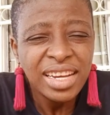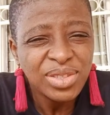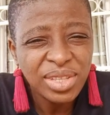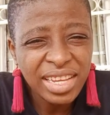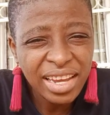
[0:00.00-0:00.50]

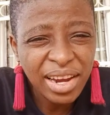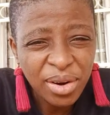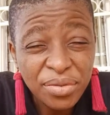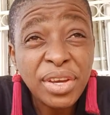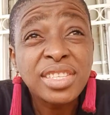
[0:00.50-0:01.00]
to take care
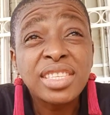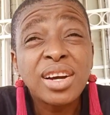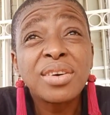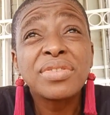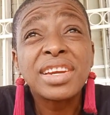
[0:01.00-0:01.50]
of
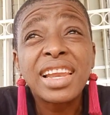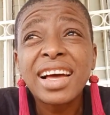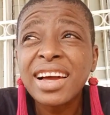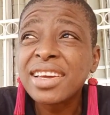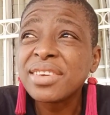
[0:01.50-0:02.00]
yourself in
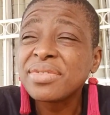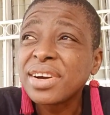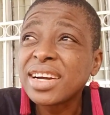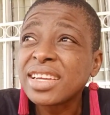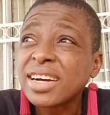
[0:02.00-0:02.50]
life
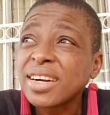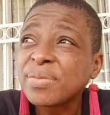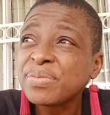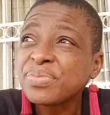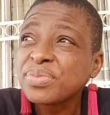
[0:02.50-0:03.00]
and